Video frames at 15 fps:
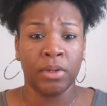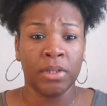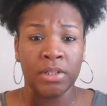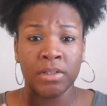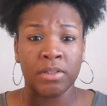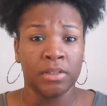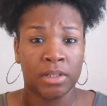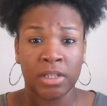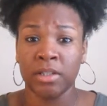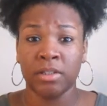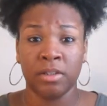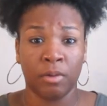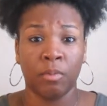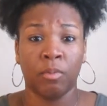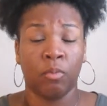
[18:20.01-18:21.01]
This is this is
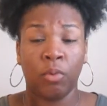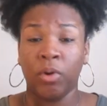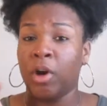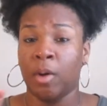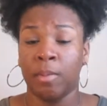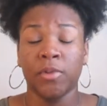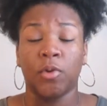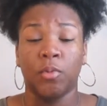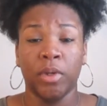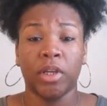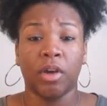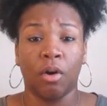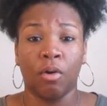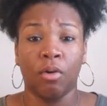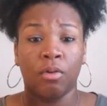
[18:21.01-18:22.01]
a almost a week
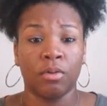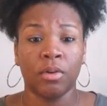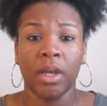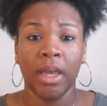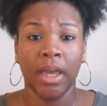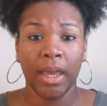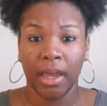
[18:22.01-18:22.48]
old